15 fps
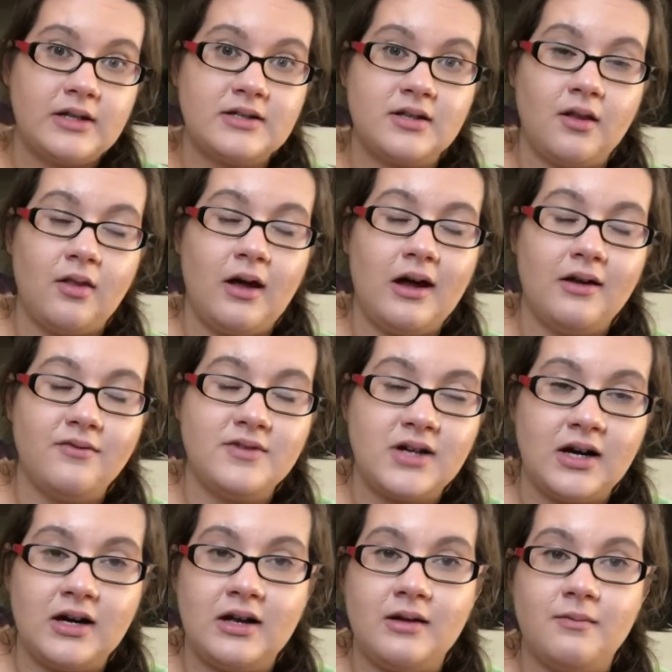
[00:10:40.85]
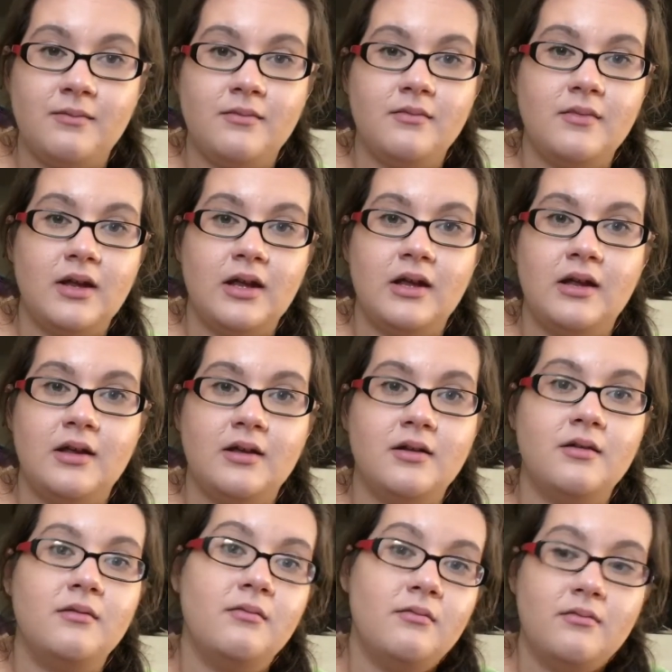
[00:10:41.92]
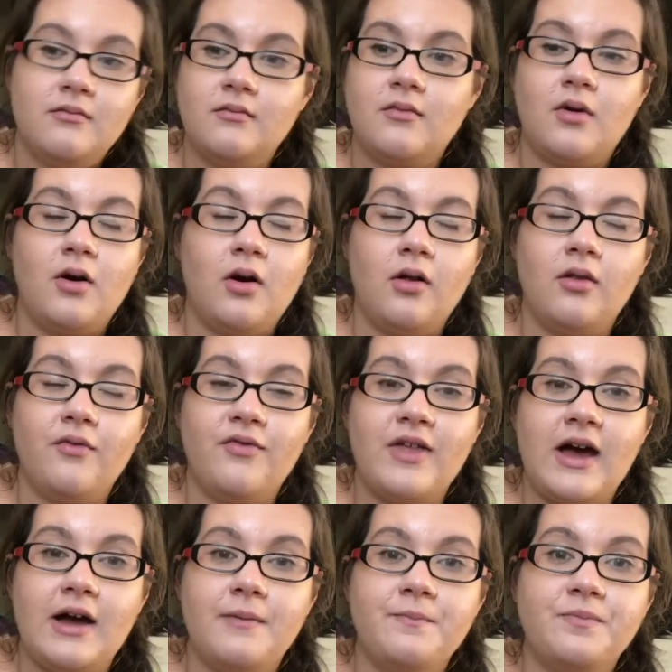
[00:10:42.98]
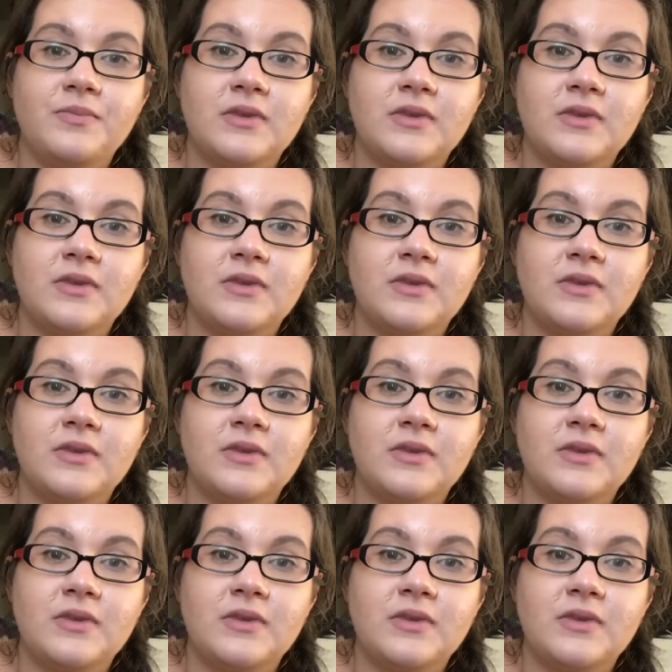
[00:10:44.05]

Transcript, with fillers: It's a lot of time and all of that.